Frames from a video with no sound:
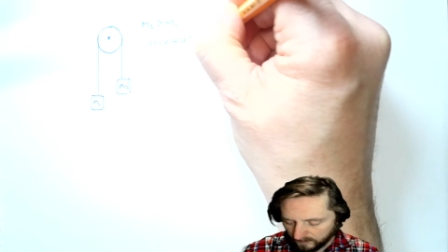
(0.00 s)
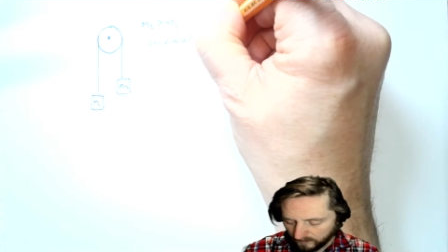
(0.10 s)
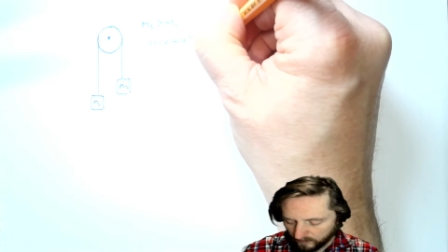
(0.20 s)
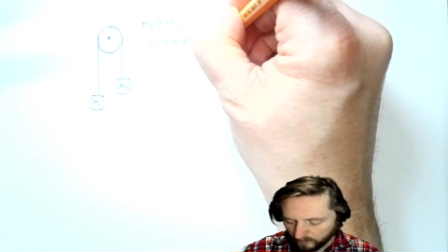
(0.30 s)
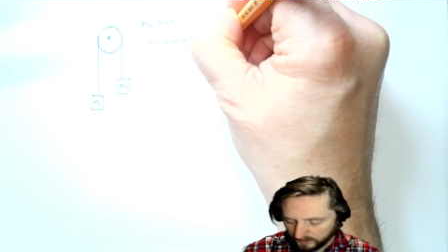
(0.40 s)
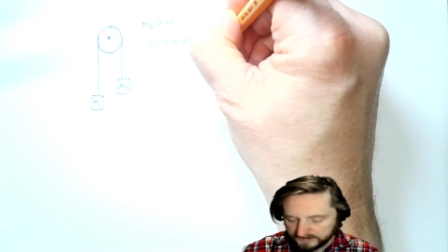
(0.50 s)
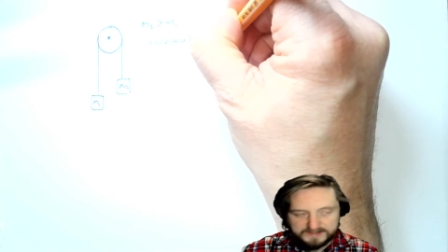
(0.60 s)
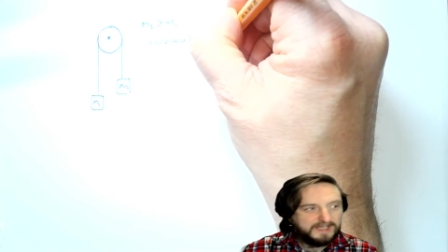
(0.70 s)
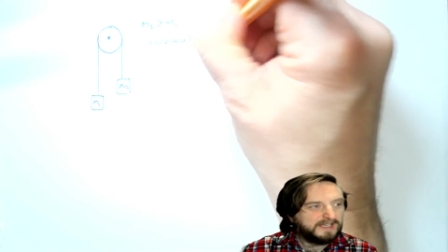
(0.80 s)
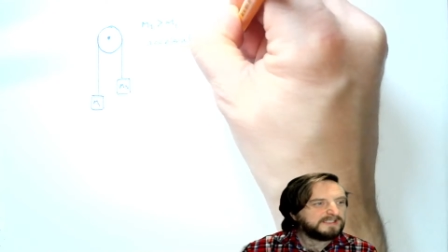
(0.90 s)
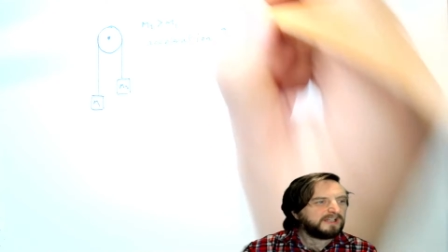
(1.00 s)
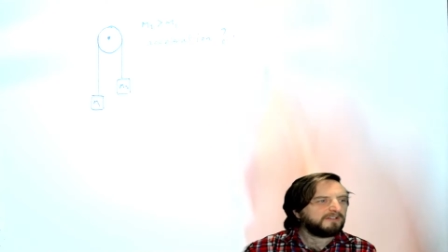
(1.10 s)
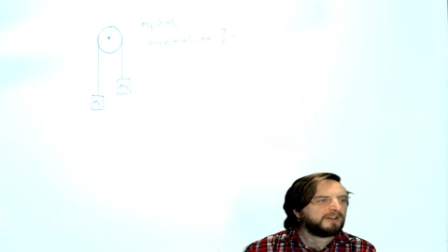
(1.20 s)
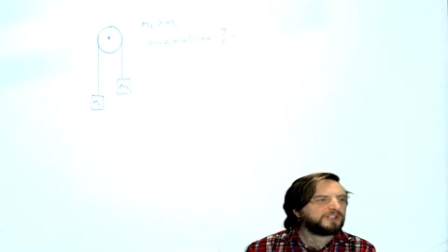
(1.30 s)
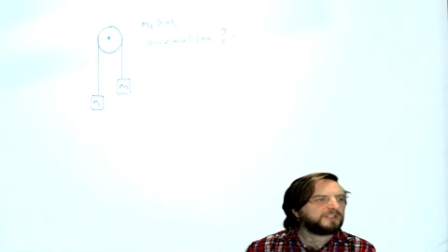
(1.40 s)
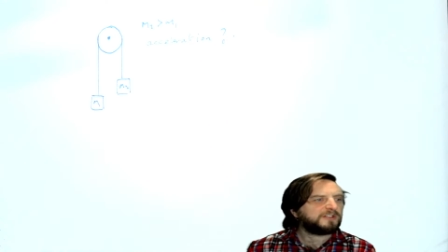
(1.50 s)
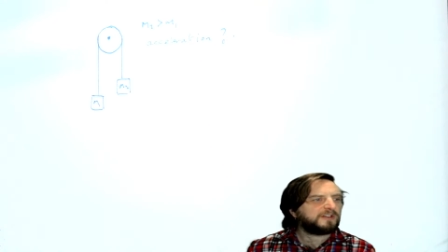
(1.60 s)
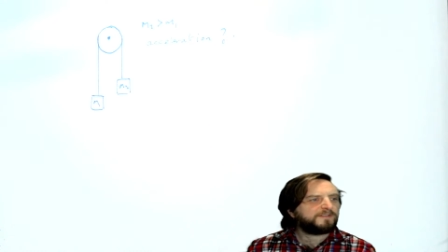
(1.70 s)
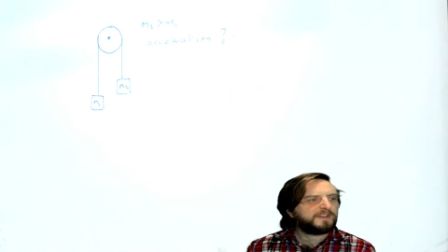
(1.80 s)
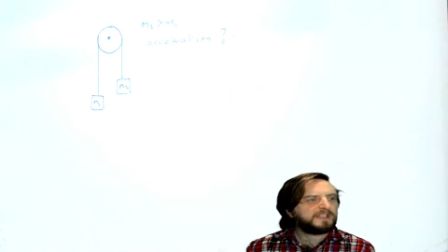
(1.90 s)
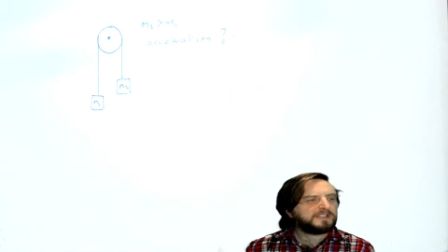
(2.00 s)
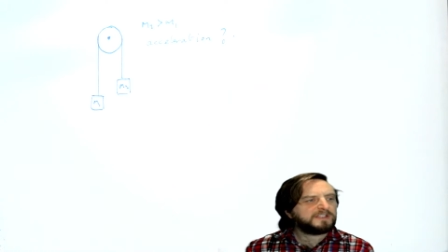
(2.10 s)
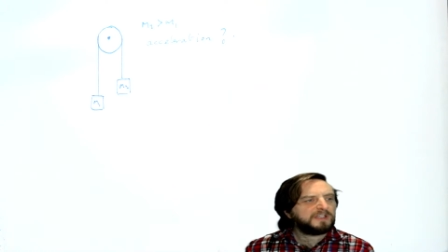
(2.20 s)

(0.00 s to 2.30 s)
What is the acceleration of this